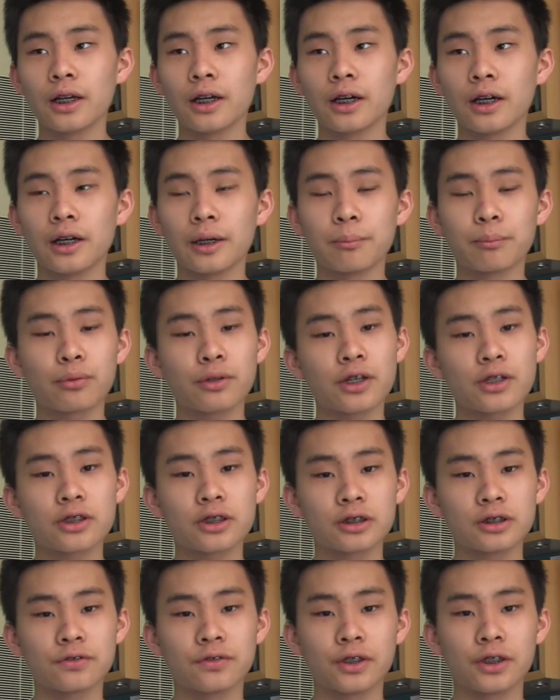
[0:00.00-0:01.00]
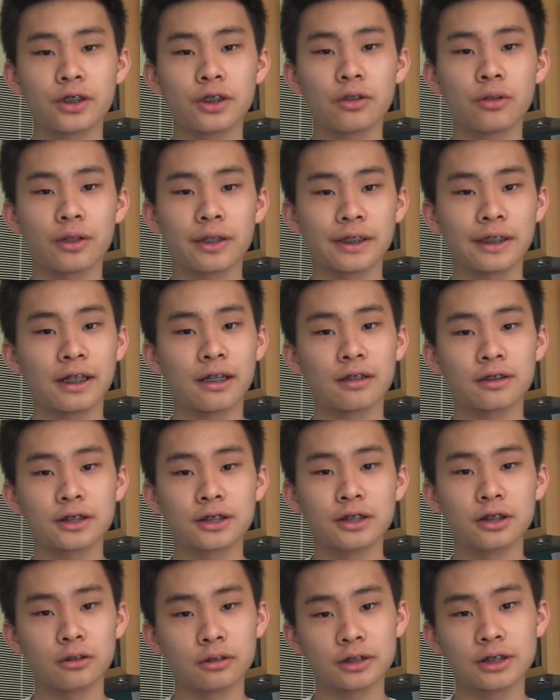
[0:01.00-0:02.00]
impressions video on the
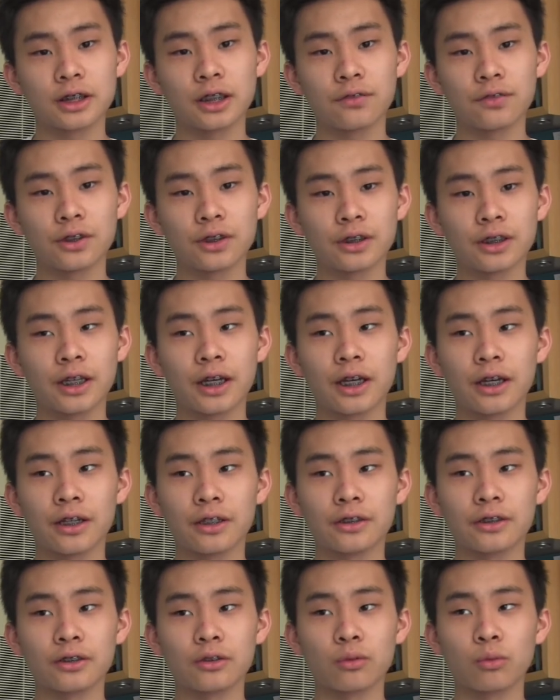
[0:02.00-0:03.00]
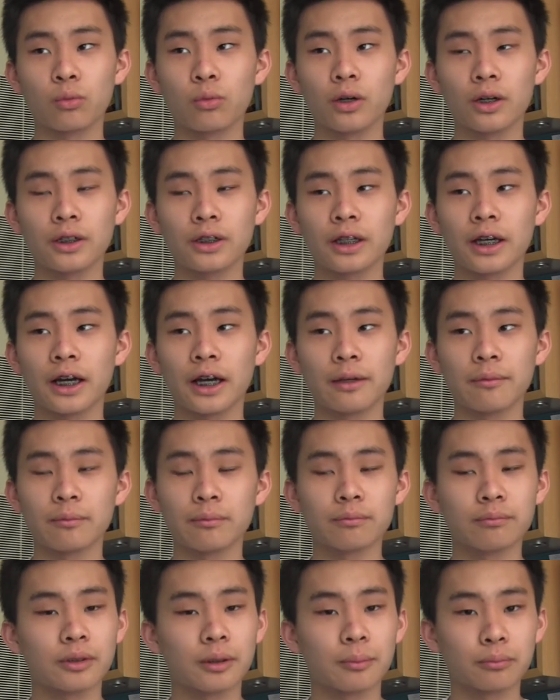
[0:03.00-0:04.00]
Galaxy Note 7 and what
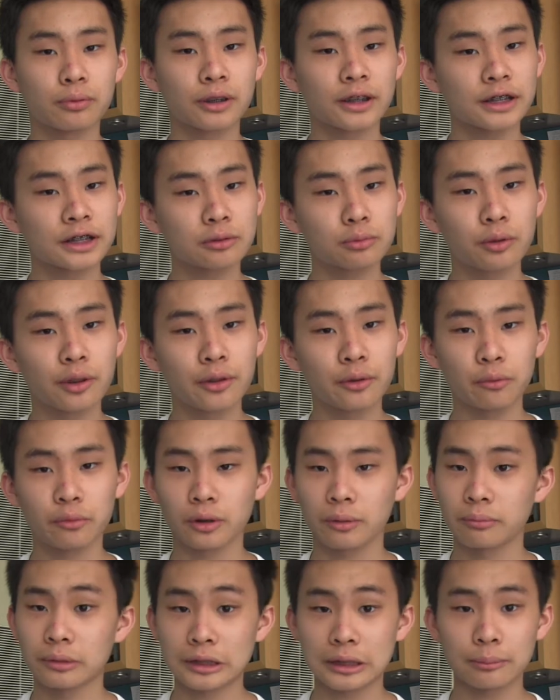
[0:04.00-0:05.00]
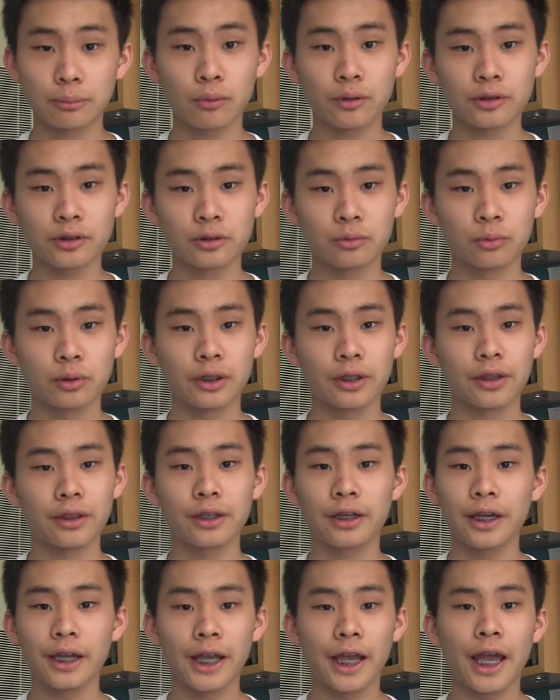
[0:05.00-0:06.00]
I'm impressed with, what I'm disappointed
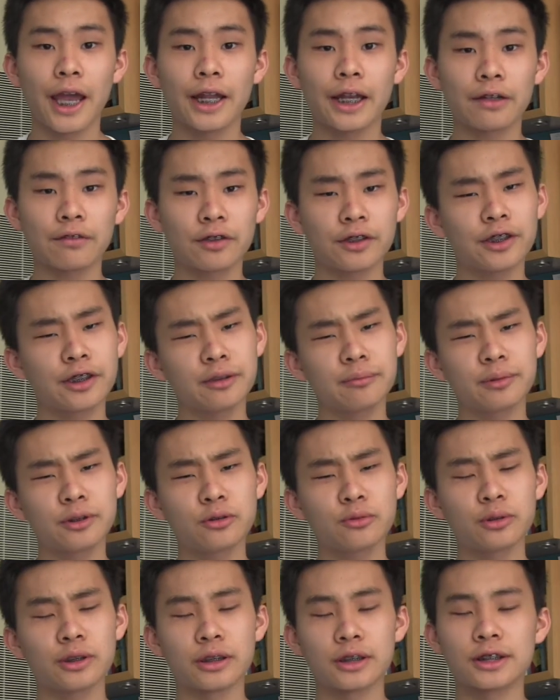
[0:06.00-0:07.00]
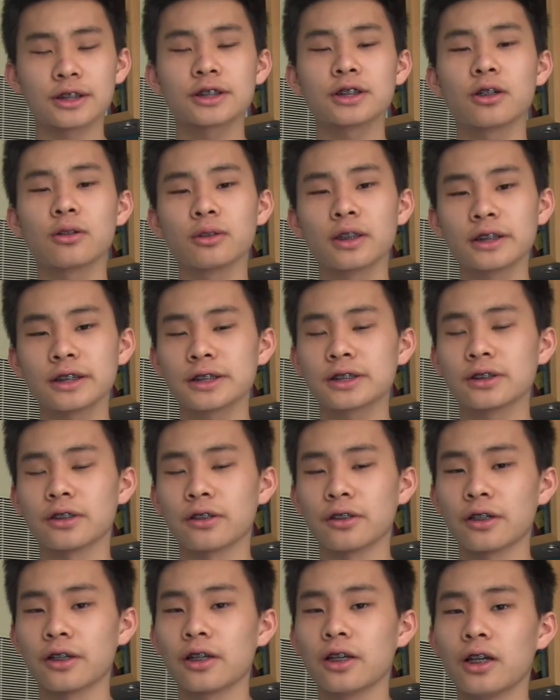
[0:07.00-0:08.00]
with, and everything in between. So let's
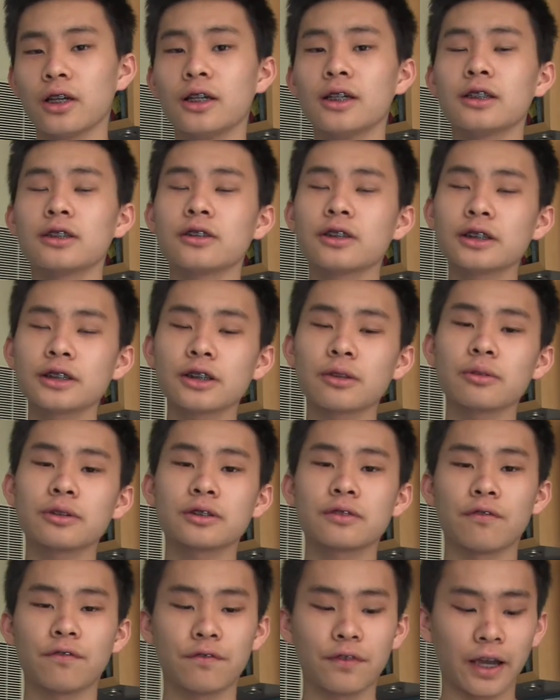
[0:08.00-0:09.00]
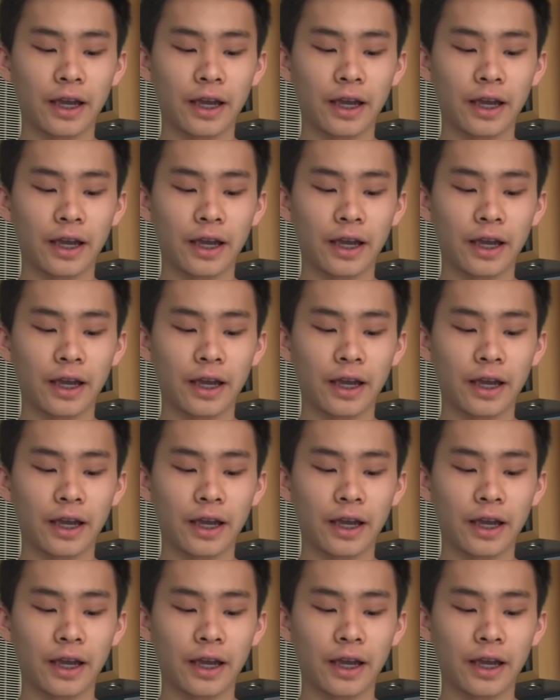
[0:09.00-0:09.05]
start. Let's start with some